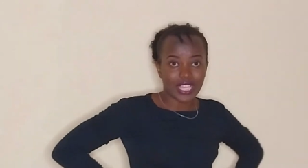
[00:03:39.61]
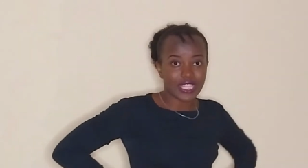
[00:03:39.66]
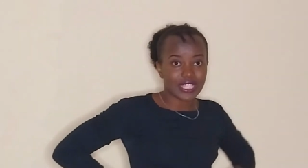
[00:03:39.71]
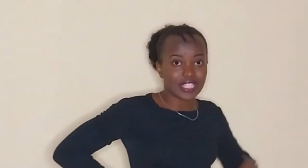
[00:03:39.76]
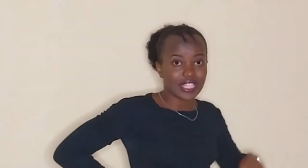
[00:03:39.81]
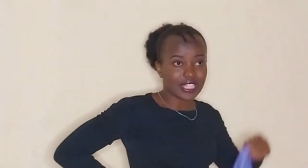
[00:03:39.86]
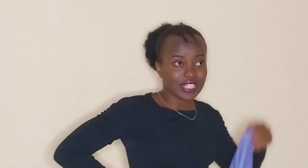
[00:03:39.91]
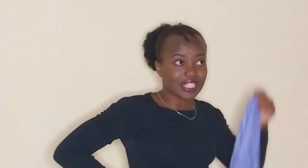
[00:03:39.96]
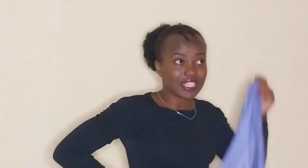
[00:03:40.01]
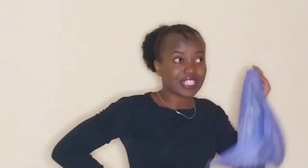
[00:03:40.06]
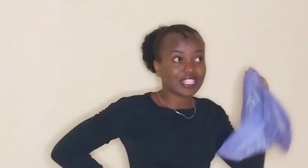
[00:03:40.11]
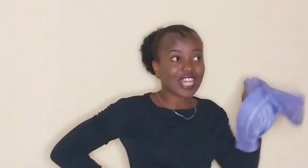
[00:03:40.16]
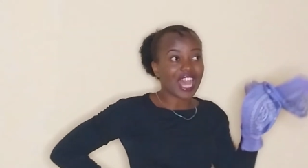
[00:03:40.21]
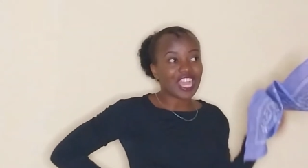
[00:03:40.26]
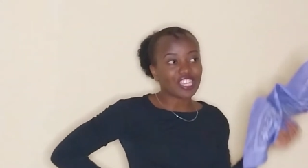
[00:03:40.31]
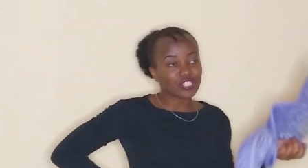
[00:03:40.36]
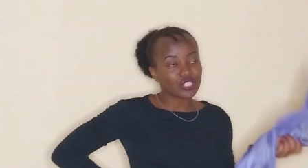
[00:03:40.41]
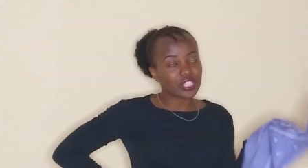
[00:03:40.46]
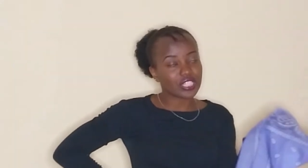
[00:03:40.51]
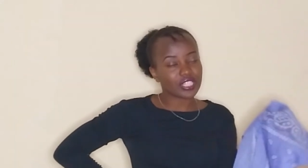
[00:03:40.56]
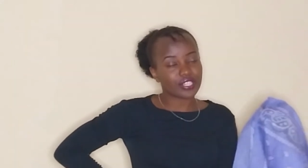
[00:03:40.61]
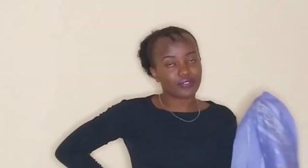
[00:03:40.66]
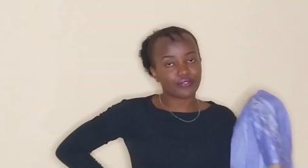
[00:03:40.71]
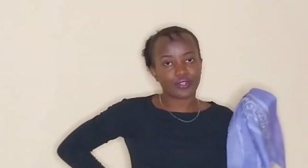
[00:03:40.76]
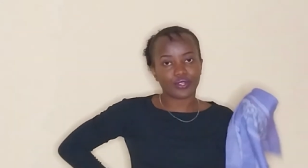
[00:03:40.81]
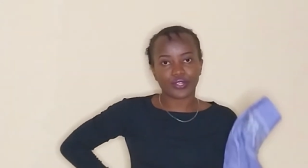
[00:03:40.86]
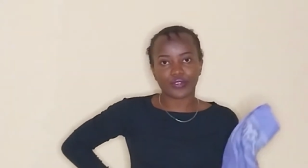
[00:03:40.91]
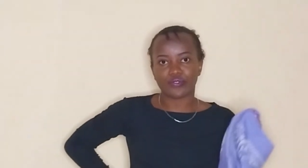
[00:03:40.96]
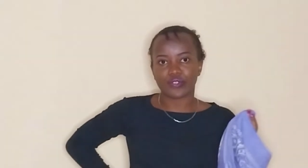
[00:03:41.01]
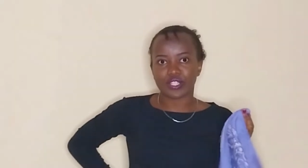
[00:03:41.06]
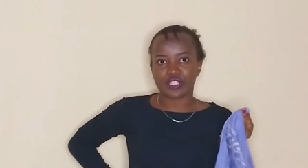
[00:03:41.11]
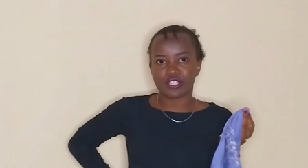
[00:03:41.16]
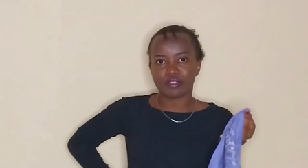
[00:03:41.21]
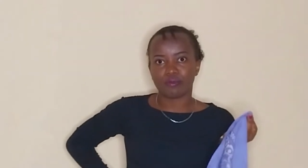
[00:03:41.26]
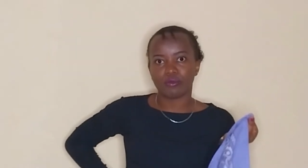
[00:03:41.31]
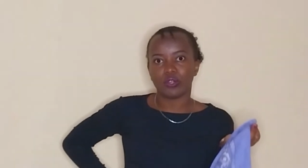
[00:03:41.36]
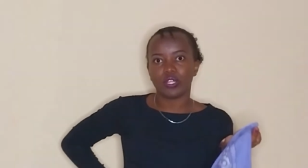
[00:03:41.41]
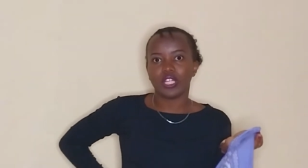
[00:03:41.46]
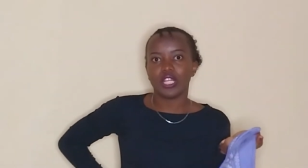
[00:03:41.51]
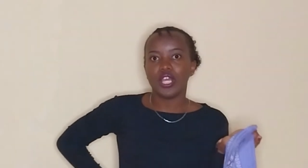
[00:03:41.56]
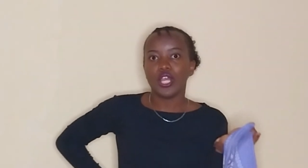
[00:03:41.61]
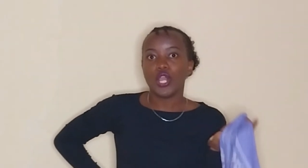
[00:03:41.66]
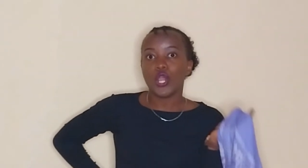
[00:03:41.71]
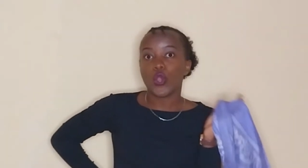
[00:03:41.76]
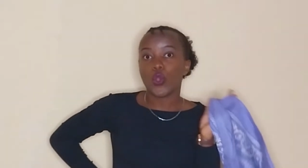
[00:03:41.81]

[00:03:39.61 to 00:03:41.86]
cases it's actually very visible